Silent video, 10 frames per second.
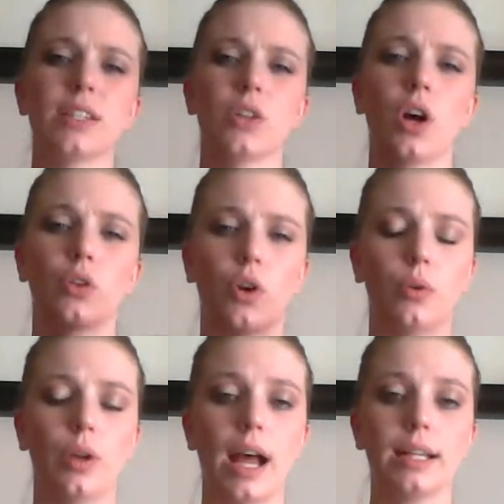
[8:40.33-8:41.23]
has not
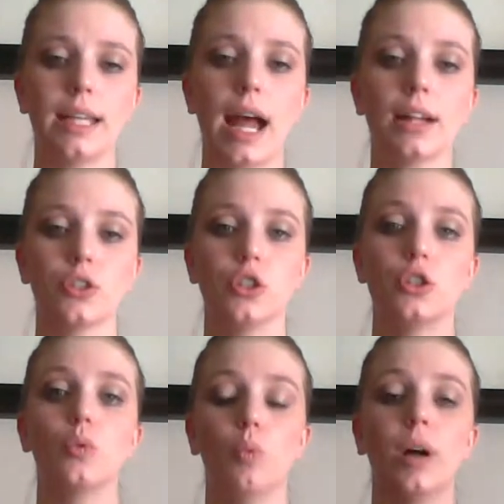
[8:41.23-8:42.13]
grown attached
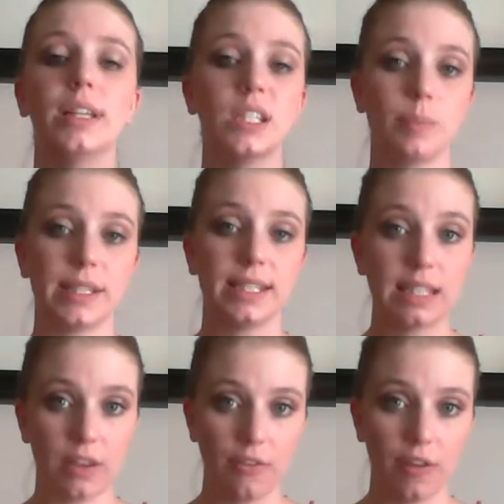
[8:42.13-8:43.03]
to one
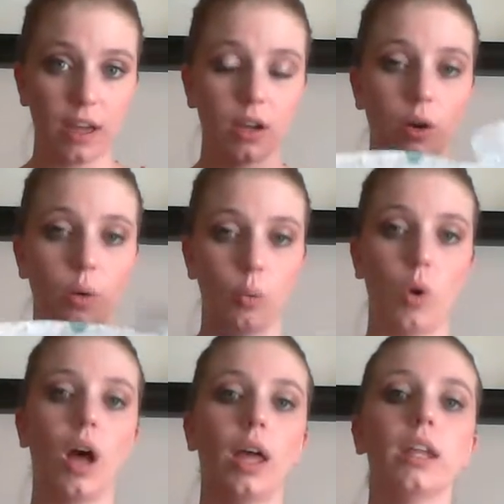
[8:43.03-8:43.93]
specific
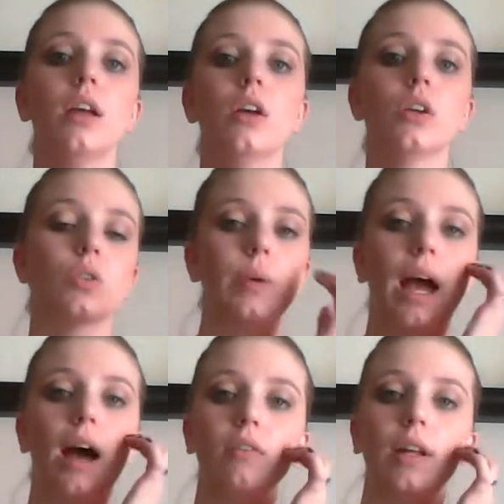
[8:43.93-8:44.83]
one. So we
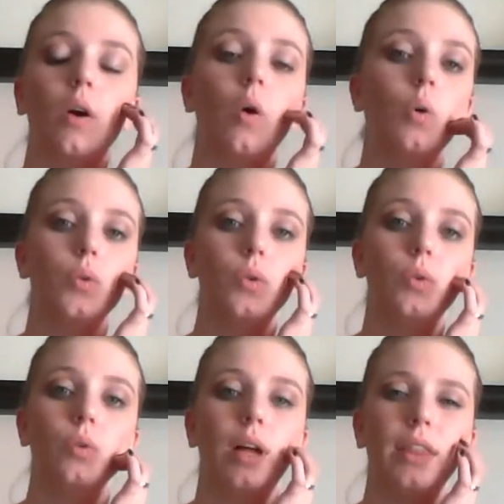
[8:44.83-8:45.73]
have like a
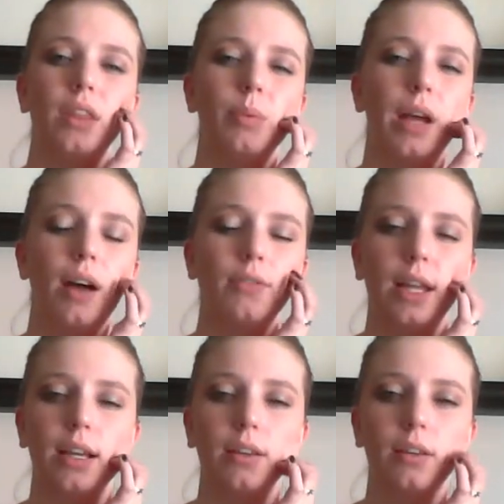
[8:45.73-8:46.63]
whole, I think we have
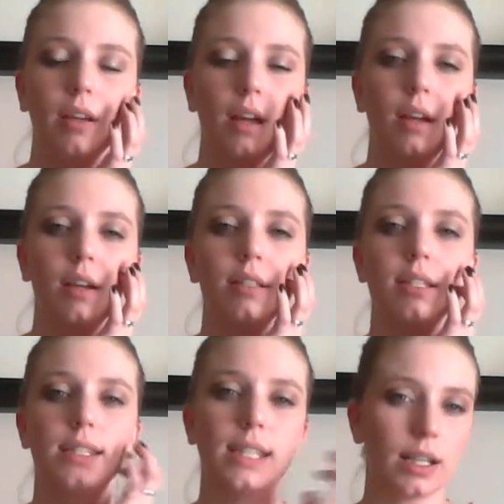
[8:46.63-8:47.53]
like
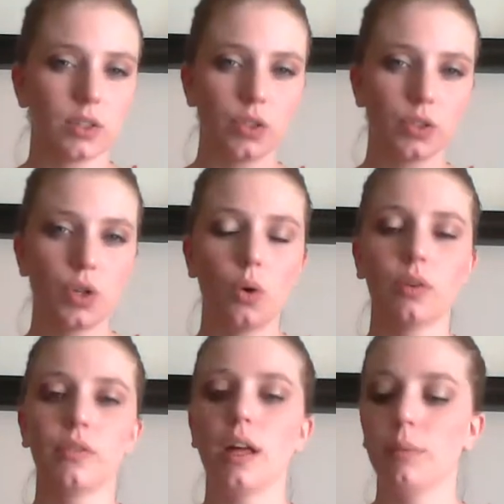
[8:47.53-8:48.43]
6 or so
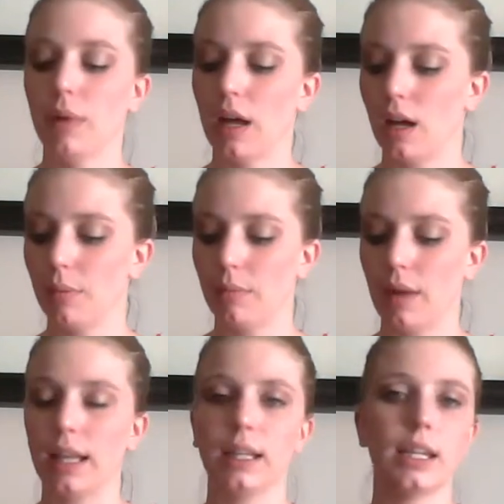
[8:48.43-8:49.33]
of them,
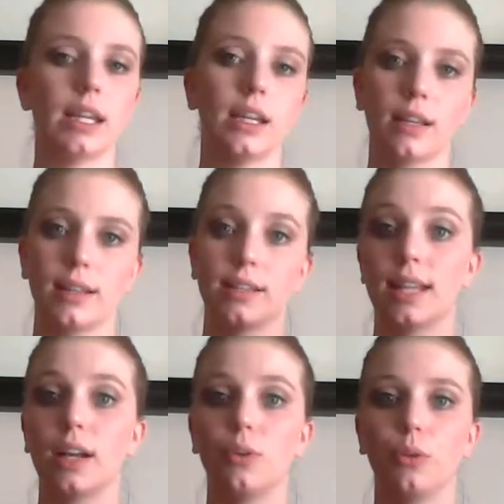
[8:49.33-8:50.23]
and he can
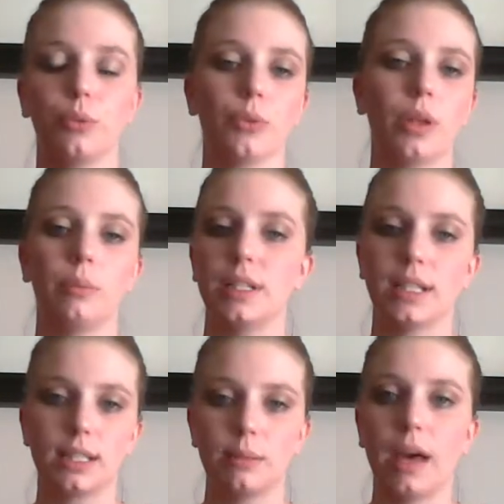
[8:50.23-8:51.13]
cycle through them. It
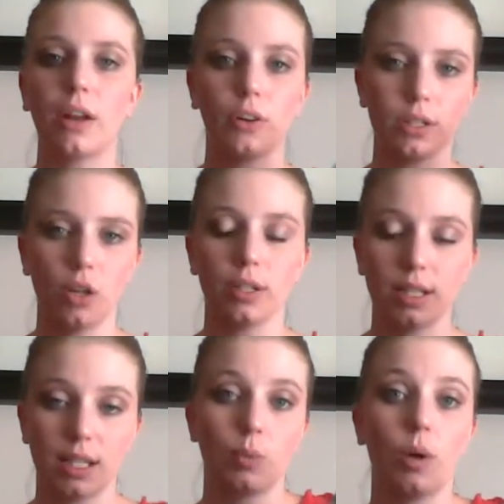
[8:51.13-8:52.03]
doesn't matter as long as
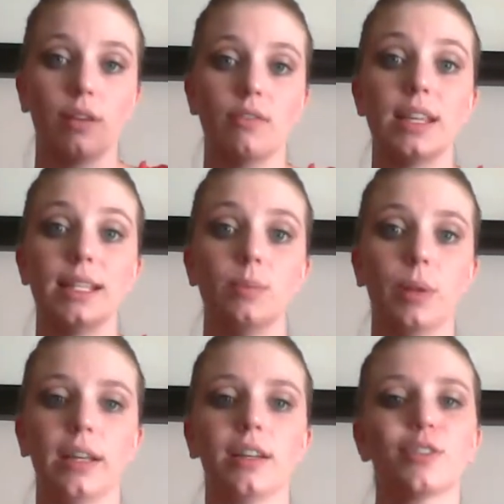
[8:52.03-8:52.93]
it's one of these
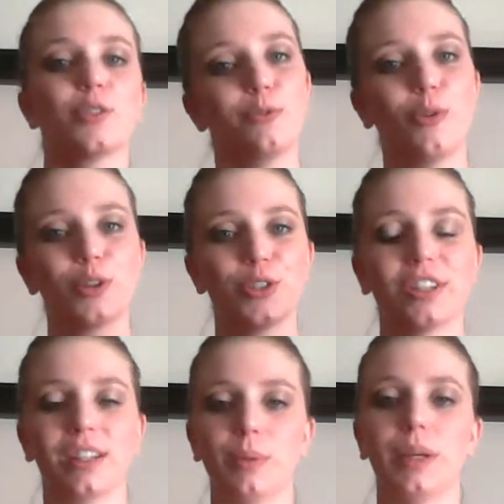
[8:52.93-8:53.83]
blankets. So
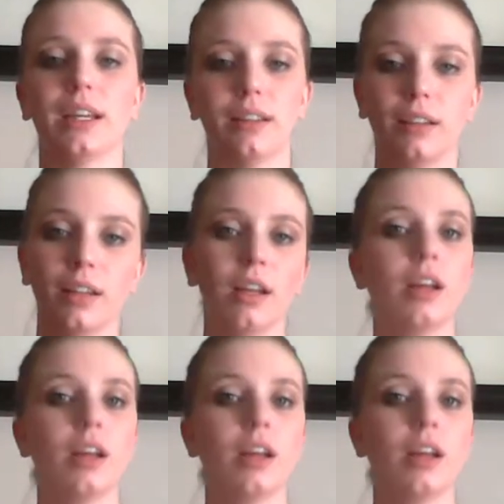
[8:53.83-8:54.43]
fortunately we can